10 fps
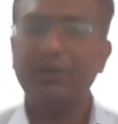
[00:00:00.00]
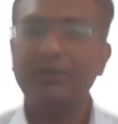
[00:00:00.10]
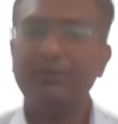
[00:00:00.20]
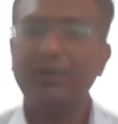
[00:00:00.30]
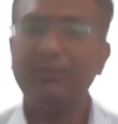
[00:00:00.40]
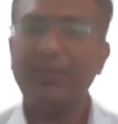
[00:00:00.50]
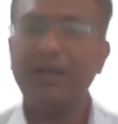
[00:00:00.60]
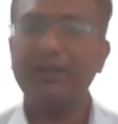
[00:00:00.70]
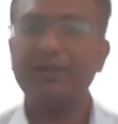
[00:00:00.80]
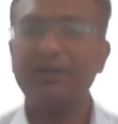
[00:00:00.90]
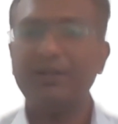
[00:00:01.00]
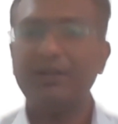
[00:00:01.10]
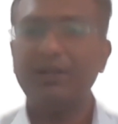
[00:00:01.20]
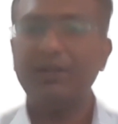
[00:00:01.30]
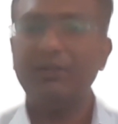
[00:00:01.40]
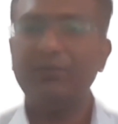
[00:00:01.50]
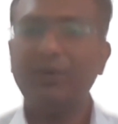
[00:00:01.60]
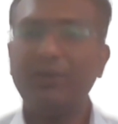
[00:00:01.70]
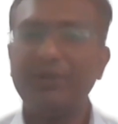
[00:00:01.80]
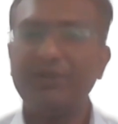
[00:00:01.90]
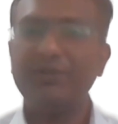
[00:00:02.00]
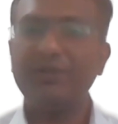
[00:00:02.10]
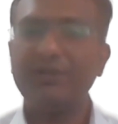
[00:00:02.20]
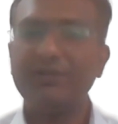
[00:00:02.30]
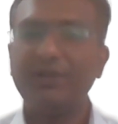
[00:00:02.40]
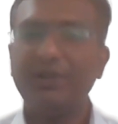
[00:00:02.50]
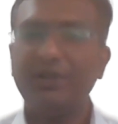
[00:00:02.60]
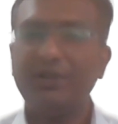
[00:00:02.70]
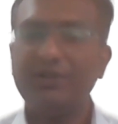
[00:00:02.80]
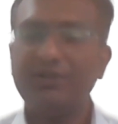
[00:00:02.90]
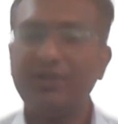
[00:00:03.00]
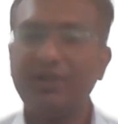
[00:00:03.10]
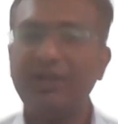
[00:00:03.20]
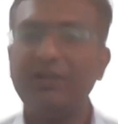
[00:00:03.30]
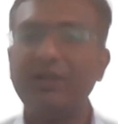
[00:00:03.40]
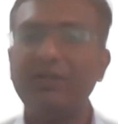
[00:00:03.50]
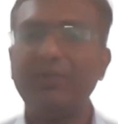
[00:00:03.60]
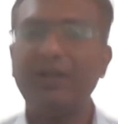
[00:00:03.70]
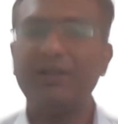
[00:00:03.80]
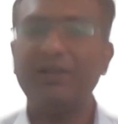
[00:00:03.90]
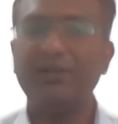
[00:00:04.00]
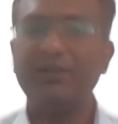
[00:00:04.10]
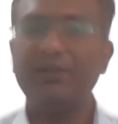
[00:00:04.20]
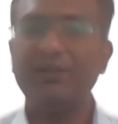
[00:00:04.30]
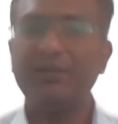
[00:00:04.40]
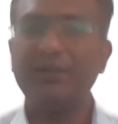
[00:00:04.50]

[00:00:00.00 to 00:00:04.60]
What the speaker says: will make informed decisions in engineering practice.